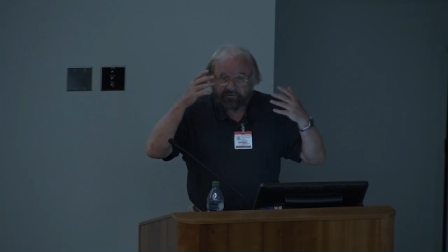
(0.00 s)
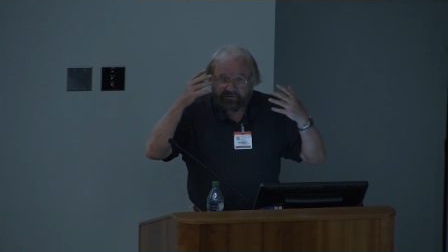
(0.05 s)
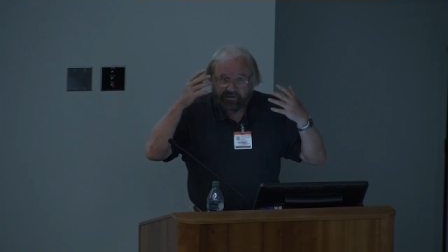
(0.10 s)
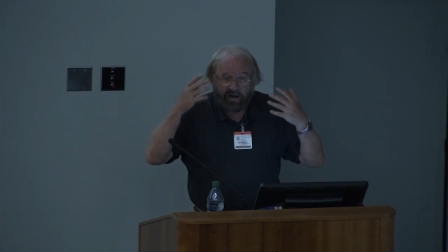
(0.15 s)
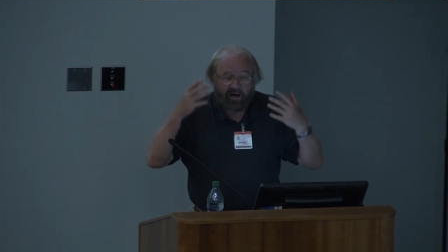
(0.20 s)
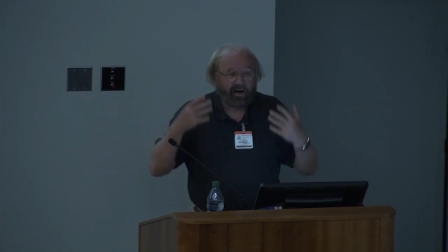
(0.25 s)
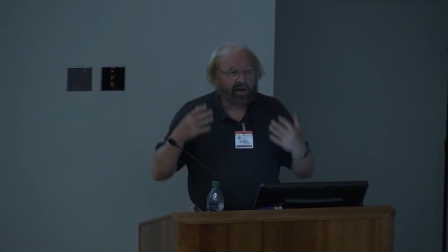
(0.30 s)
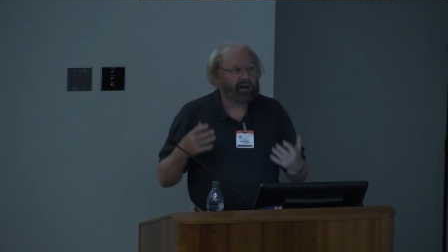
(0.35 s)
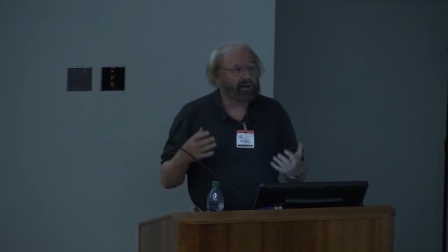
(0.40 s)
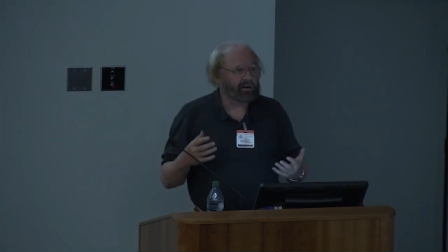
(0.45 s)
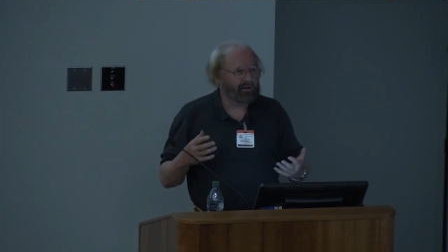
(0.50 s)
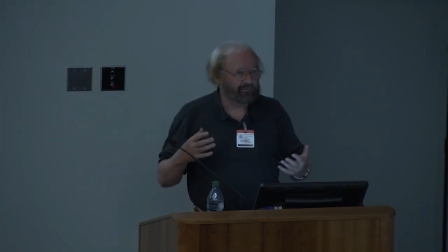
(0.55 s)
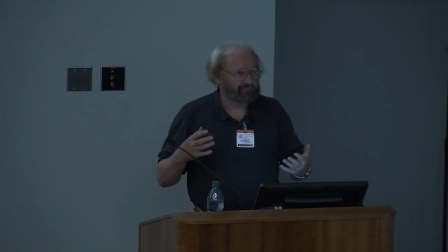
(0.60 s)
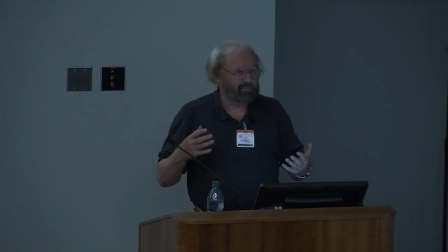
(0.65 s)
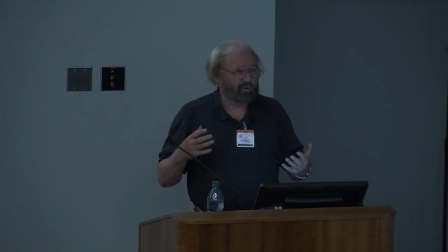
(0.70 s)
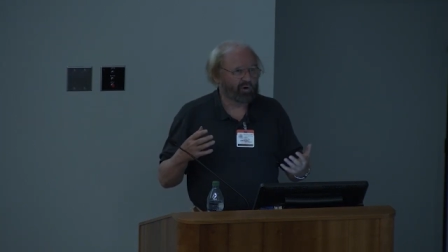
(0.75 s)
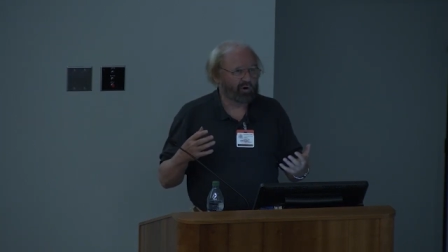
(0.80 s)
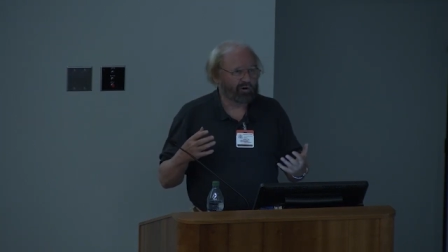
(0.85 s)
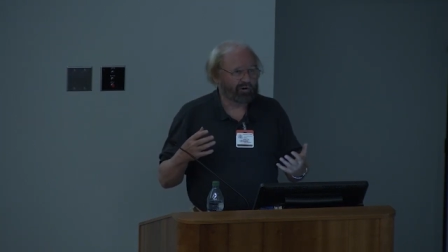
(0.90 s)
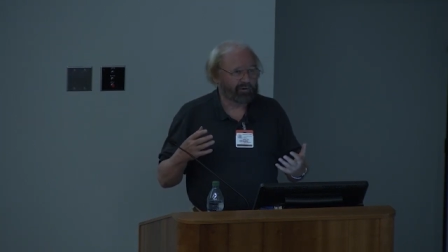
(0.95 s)
dying of
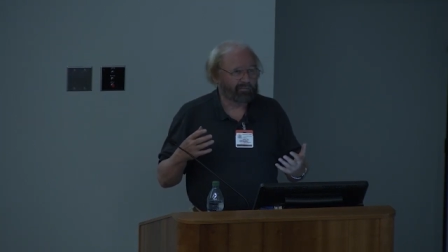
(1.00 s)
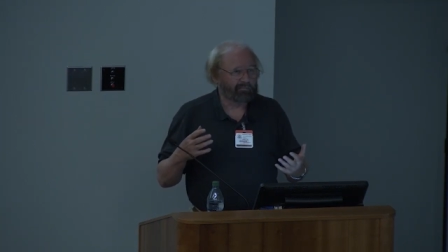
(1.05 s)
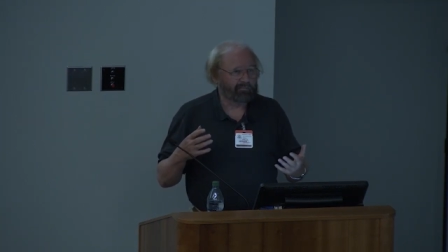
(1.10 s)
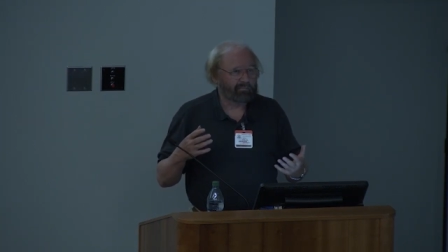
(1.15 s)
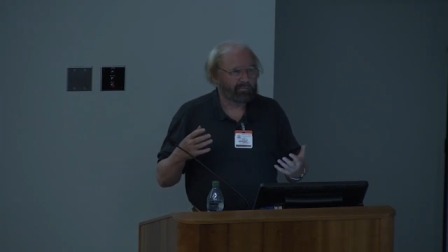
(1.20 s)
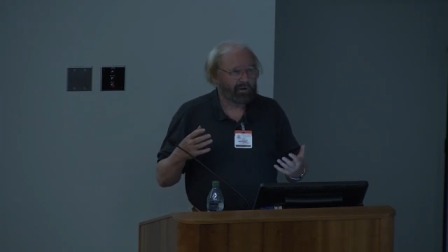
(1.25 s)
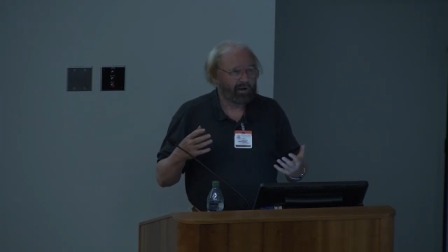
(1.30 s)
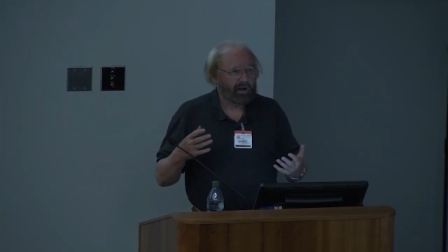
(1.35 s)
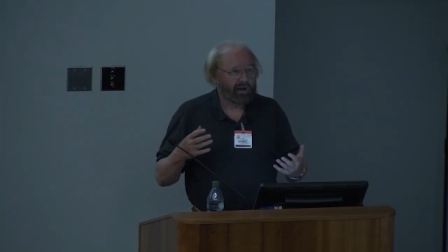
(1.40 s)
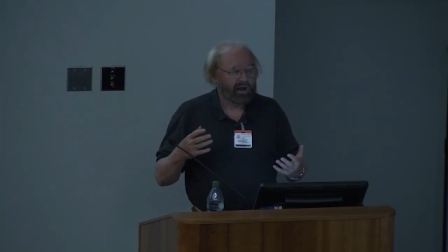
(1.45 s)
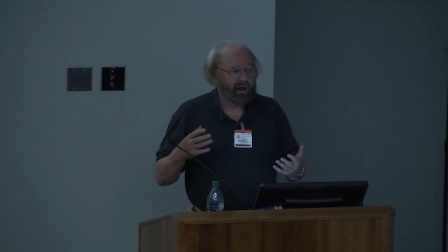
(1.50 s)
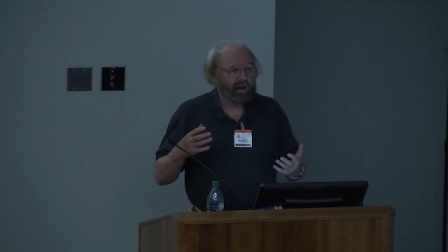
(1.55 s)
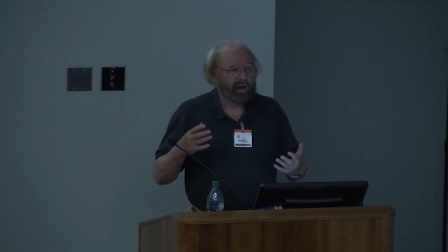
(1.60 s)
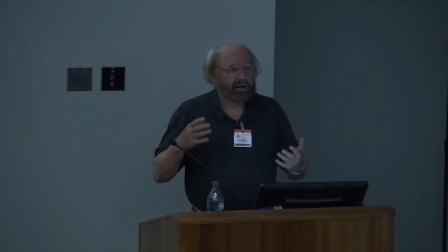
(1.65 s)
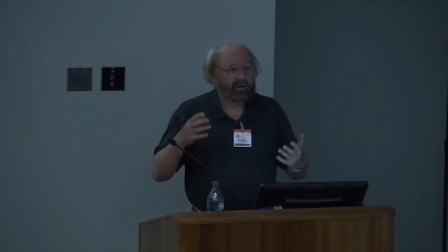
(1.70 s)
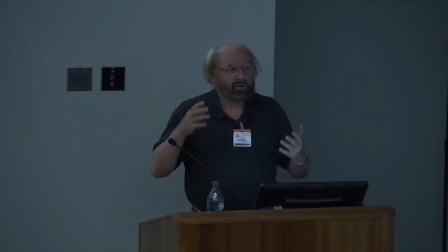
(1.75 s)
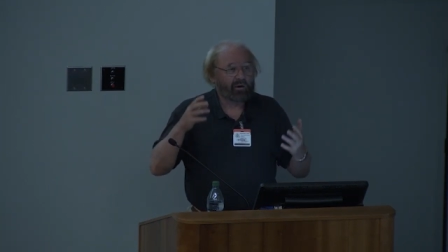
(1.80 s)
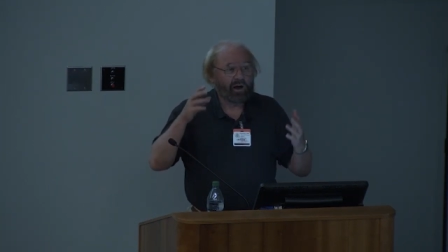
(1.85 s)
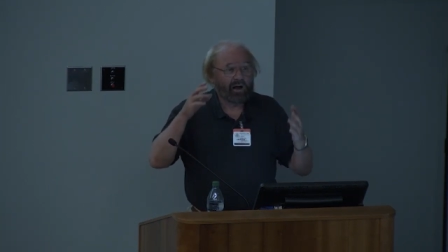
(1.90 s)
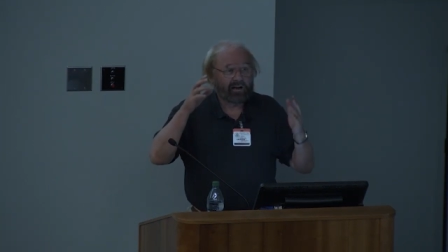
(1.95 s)
boredom
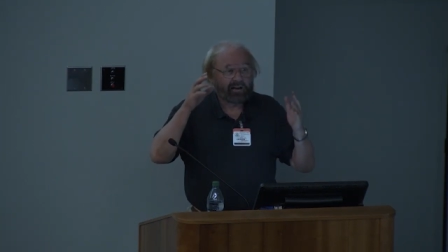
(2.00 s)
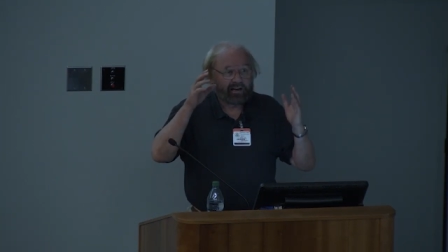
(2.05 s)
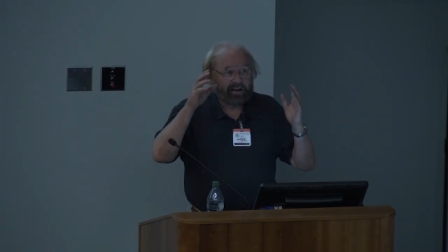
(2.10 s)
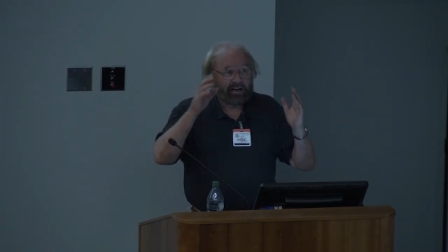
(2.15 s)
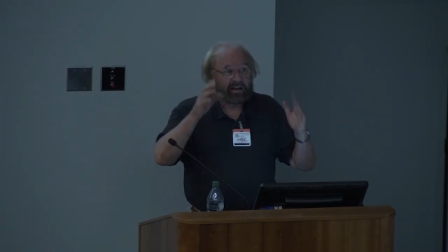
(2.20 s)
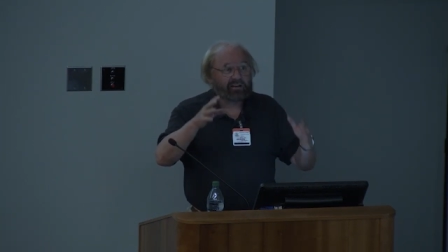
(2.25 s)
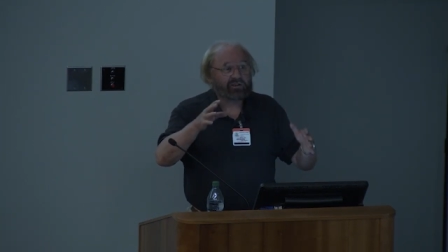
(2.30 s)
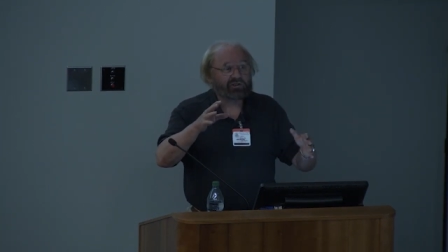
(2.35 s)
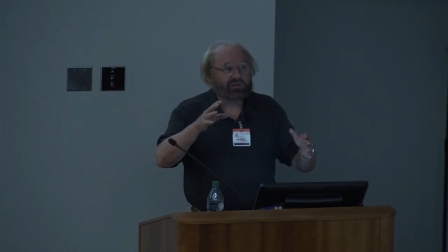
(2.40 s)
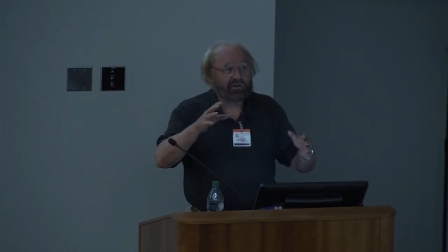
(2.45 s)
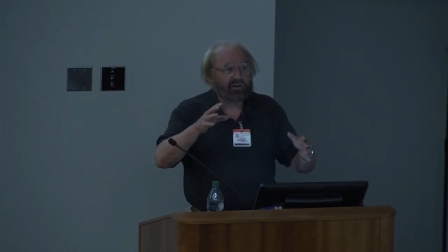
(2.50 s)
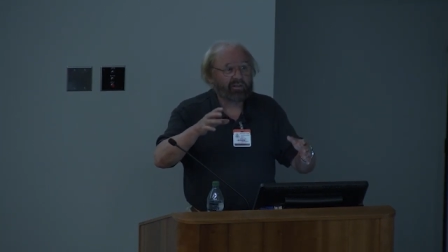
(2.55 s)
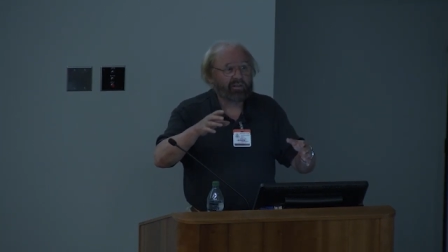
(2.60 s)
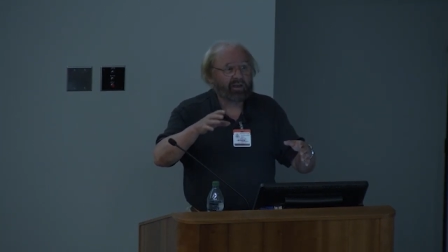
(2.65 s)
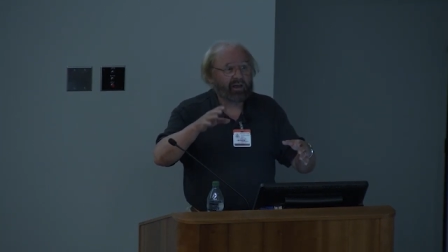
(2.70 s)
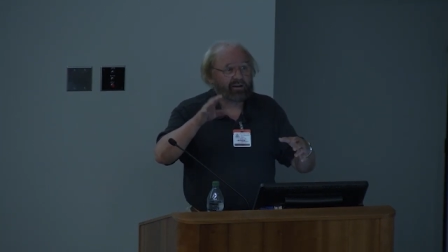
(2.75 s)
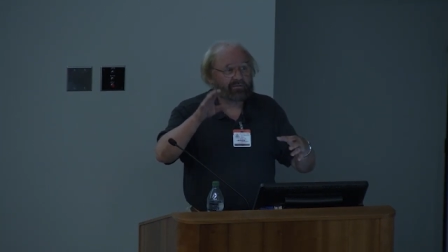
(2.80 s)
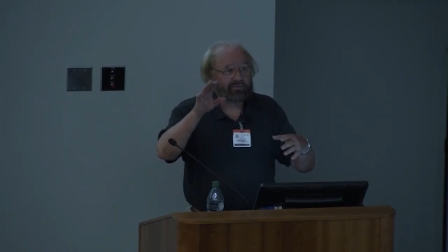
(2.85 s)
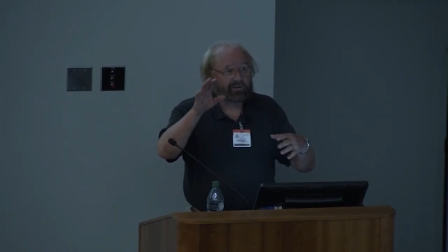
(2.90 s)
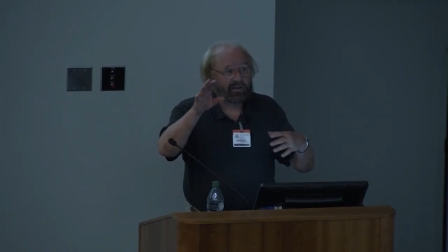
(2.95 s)
and occasionally
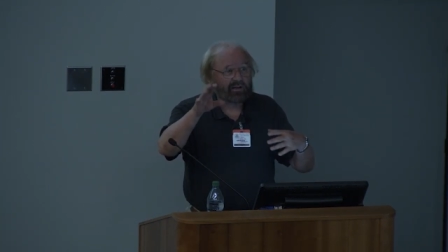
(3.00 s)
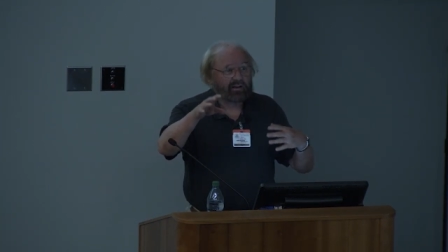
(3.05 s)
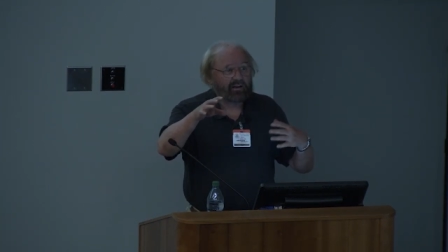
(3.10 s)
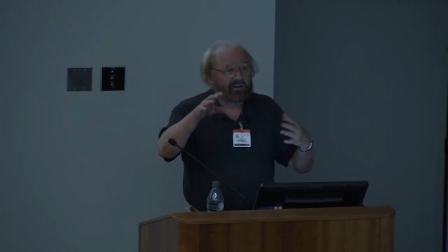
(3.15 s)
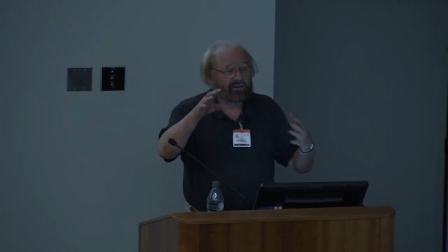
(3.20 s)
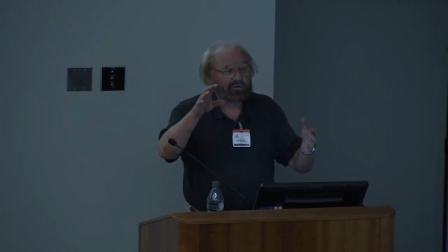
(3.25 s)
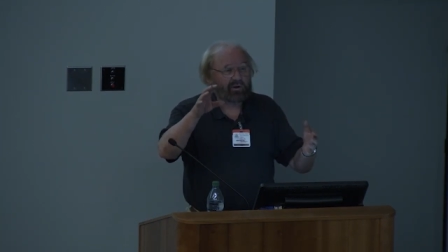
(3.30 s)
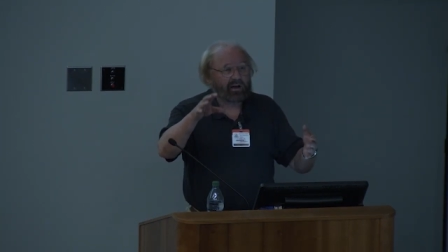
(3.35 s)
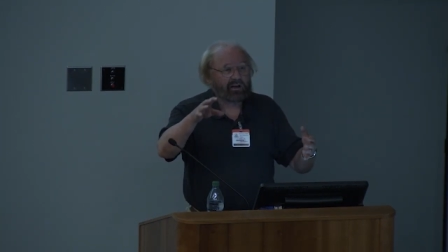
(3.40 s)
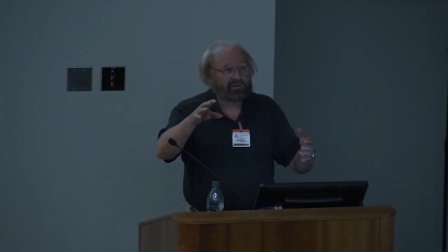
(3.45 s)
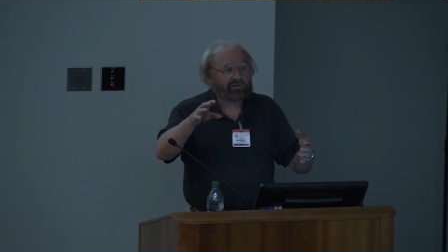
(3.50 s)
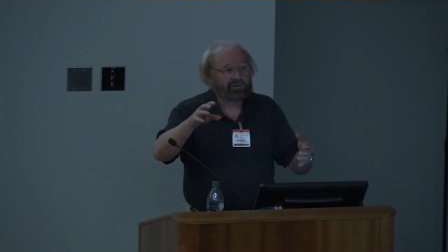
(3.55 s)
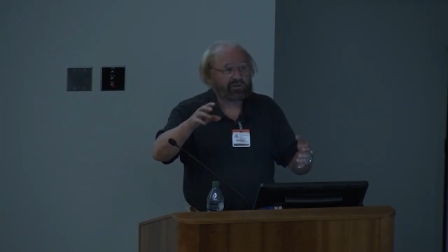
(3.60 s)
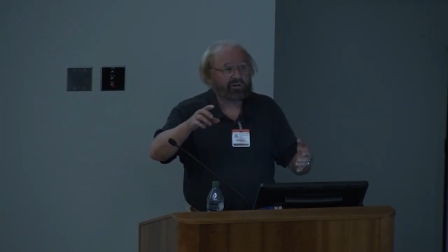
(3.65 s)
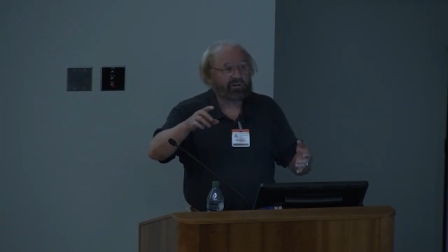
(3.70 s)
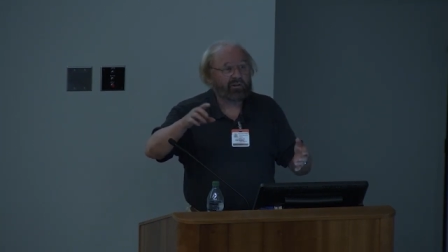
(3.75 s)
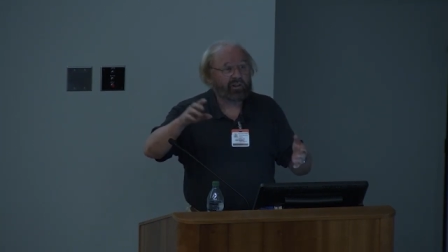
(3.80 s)
they have to get into action.